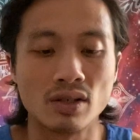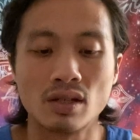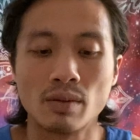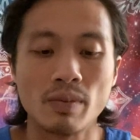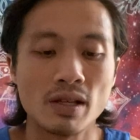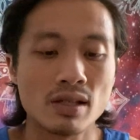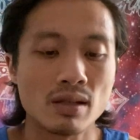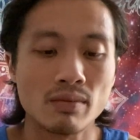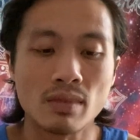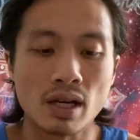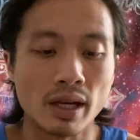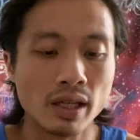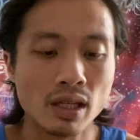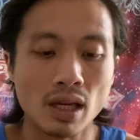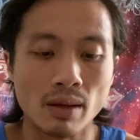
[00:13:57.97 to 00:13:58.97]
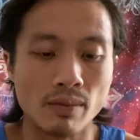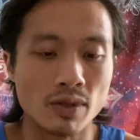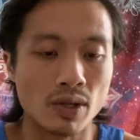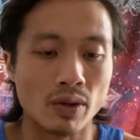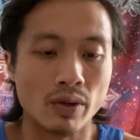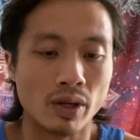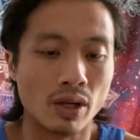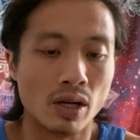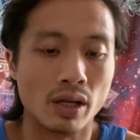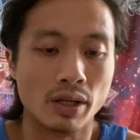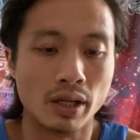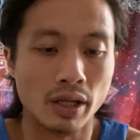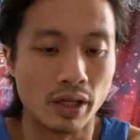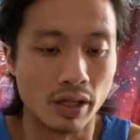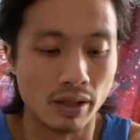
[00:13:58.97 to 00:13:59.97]
There could be some mind games going on
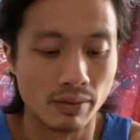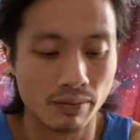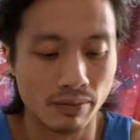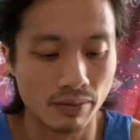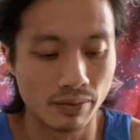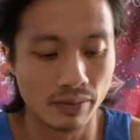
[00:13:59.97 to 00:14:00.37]
here.